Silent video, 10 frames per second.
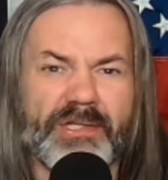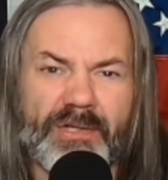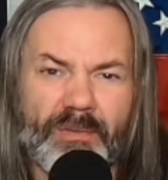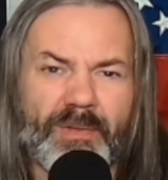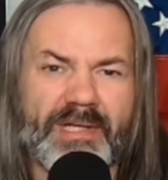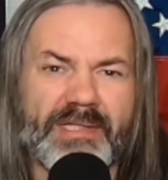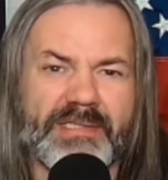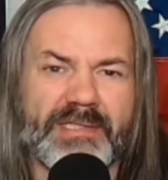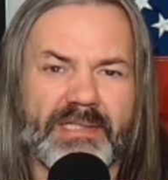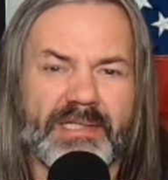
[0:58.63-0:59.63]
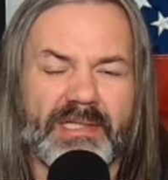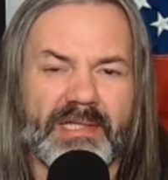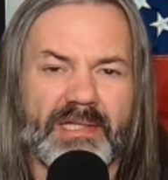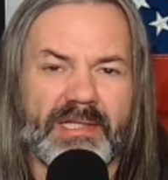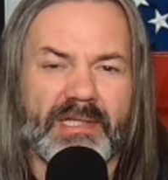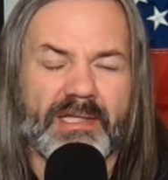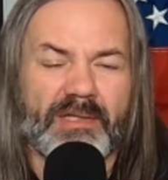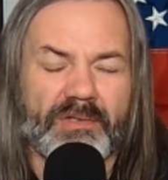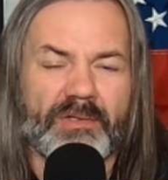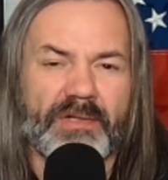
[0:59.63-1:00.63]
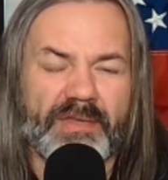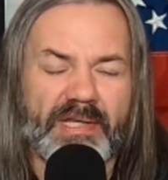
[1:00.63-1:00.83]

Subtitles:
you know what? The